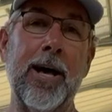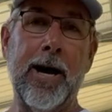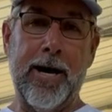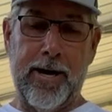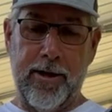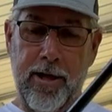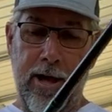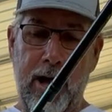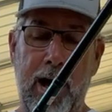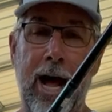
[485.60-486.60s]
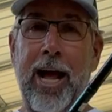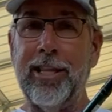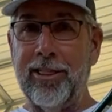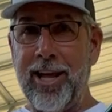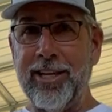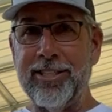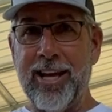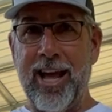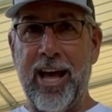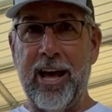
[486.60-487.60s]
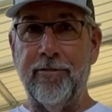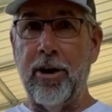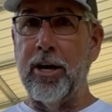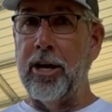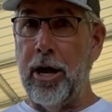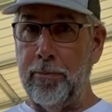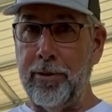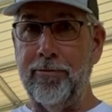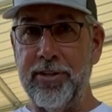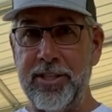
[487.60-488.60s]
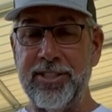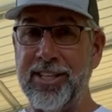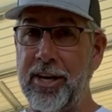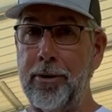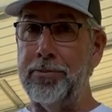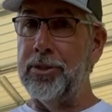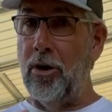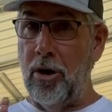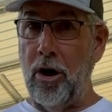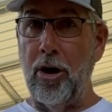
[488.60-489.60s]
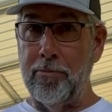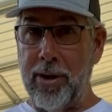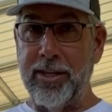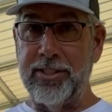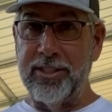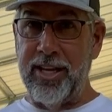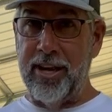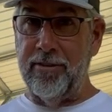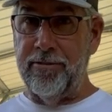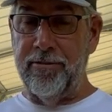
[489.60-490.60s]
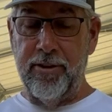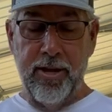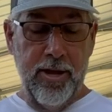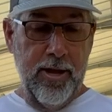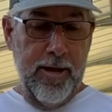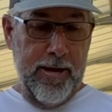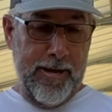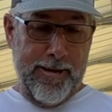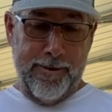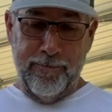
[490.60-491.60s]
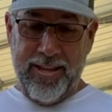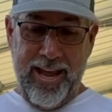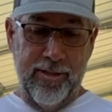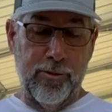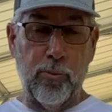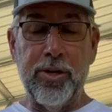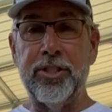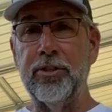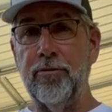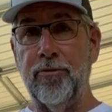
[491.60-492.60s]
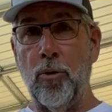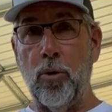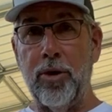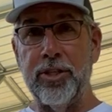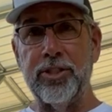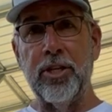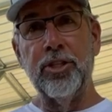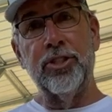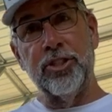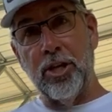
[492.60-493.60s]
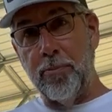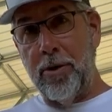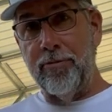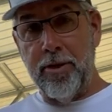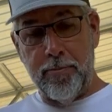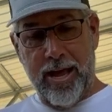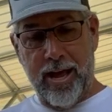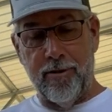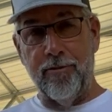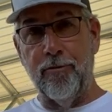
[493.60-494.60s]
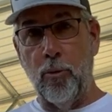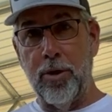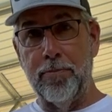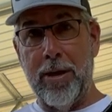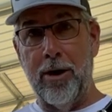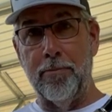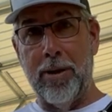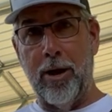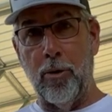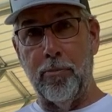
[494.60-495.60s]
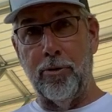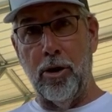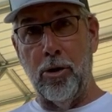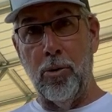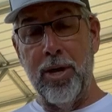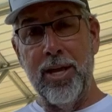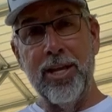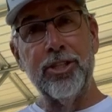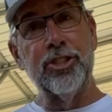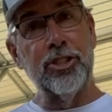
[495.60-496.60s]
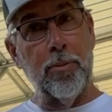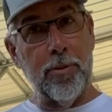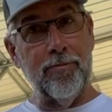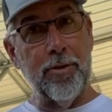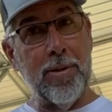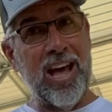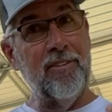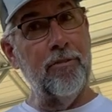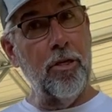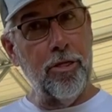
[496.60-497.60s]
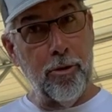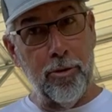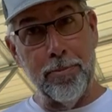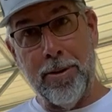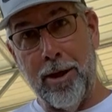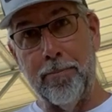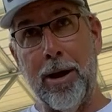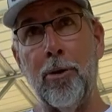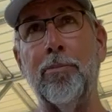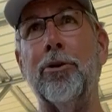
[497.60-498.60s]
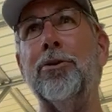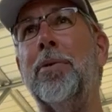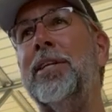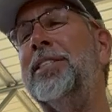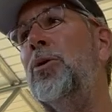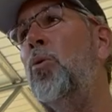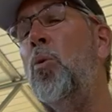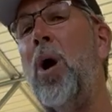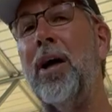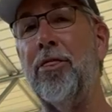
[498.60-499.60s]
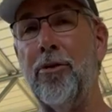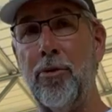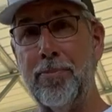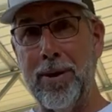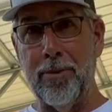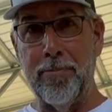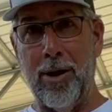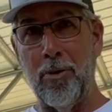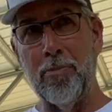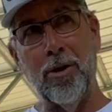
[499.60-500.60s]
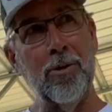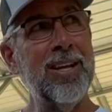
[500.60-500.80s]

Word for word: Uh, I like to have a couple of these setups on my skiff, uh, and the reason for is some of them have 40 pound Power Pro, some of them have 30 pound Power Pro. You might say, well, why 30 pound Power Pro?